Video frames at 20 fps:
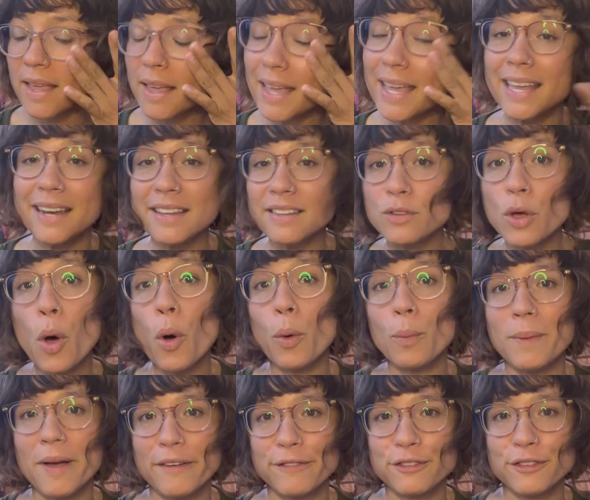It is
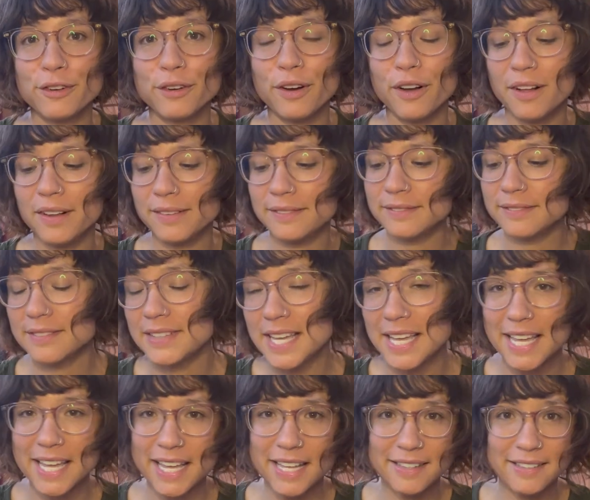home after all.
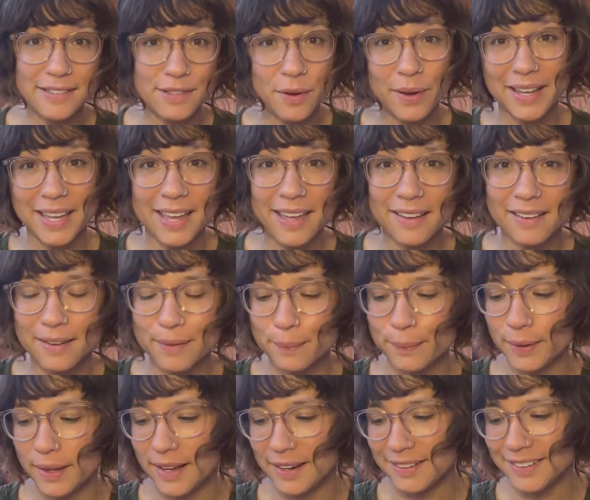It's, so I can't
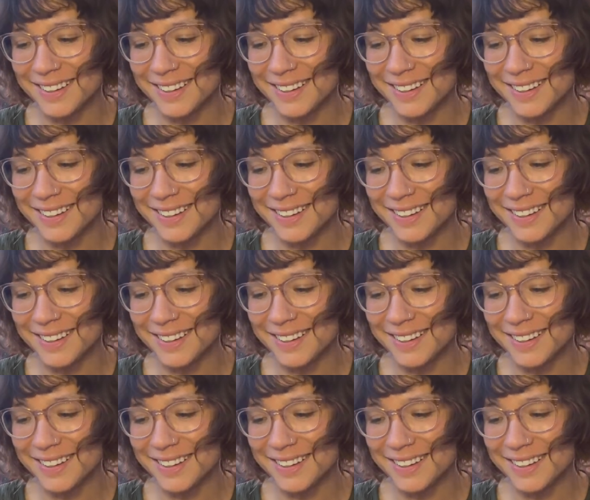complain.